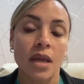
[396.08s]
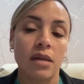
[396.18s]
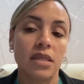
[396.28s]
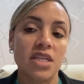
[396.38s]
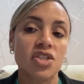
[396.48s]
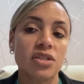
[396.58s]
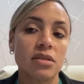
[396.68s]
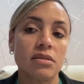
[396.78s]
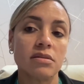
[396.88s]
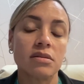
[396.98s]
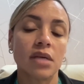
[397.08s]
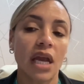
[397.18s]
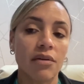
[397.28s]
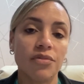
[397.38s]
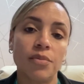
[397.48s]
Clinicians
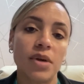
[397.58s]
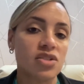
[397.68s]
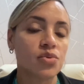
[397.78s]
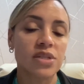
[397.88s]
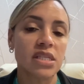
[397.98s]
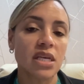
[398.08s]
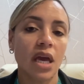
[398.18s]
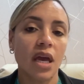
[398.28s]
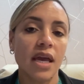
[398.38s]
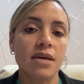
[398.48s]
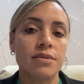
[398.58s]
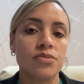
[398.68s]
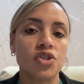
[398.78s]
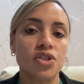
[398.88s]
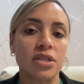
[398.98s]
caring for patients with CKM
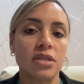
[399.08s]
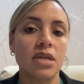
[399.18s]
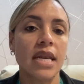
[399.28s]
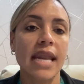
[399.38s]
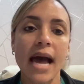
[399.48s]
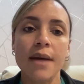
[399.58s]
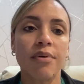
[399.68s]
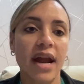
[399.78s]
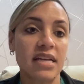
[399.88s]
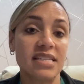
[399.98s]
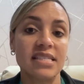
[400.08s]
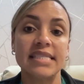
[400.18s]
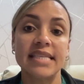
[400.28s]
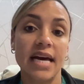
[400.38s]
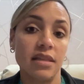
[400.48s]
should not practice in
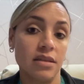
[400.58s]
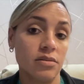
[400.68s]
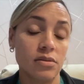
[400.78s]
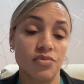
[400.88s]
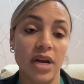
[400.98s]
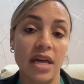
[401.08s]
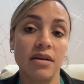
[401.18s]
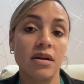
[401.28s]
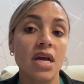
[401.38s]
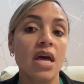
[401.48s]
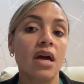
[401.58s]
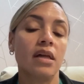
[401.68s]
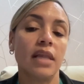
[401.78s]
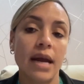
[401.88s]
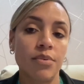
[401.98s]
silos, rather
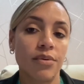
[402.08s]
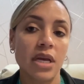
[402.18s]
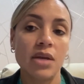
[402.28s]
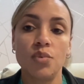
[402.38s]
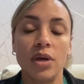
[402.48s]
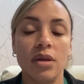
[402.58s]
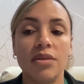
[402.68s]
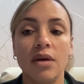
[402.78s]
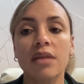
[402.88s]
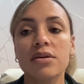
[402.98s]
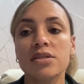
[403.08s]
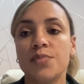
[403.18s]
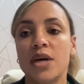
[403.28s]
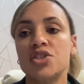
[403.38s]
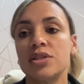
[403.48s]
collaborate with other
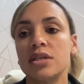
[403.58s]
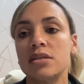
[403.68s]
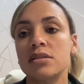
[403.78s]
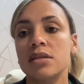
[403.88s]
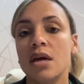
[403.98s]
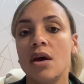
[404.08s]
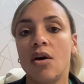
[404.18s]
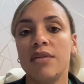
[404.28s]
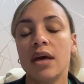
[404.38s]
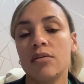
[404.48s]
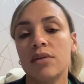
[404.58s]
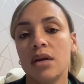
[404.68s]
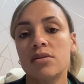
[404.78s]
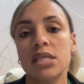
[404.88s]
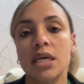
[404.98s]
specialists on the
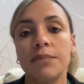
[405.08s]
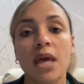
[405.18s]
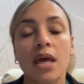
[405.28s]
healthcare team.